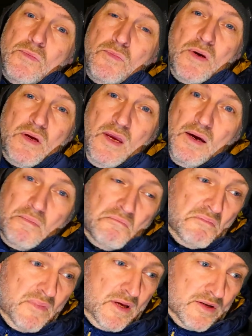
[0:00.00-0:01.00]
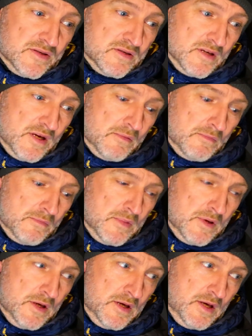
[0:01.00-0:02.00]
but yeah, it's
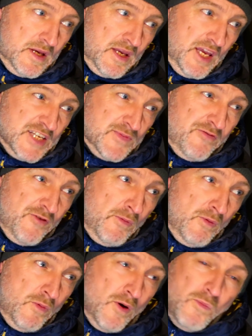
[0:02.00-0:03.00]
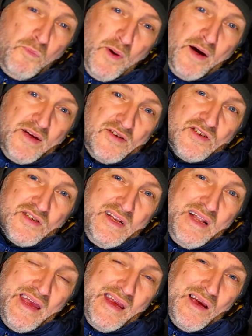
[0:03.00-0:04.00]
performing well, but it's just
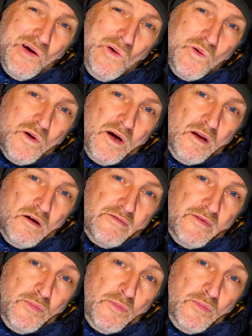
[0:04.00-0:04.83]
letting quite a lot of a